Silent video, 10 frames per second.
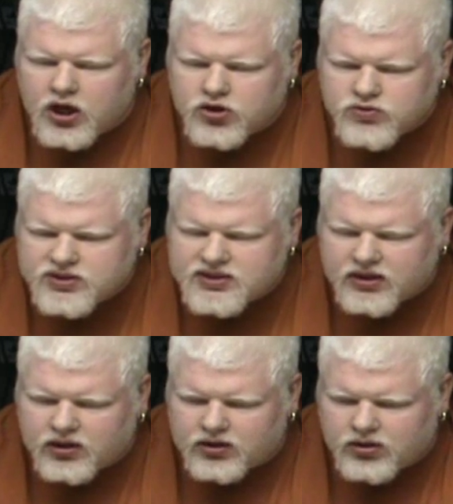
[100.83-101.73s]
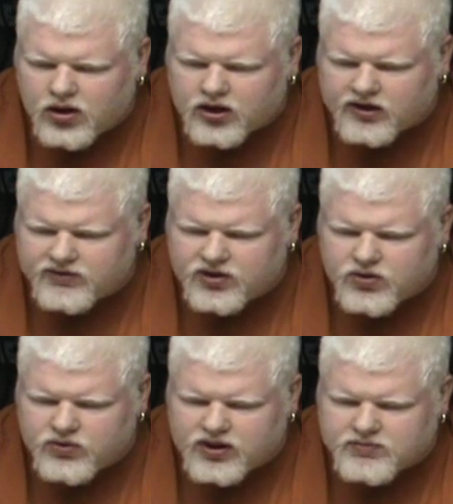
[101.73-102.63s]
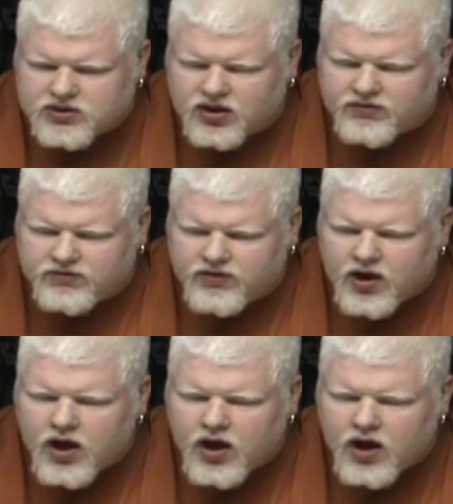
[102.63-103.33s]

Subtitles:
You'd sell a lot of the no-name stuff.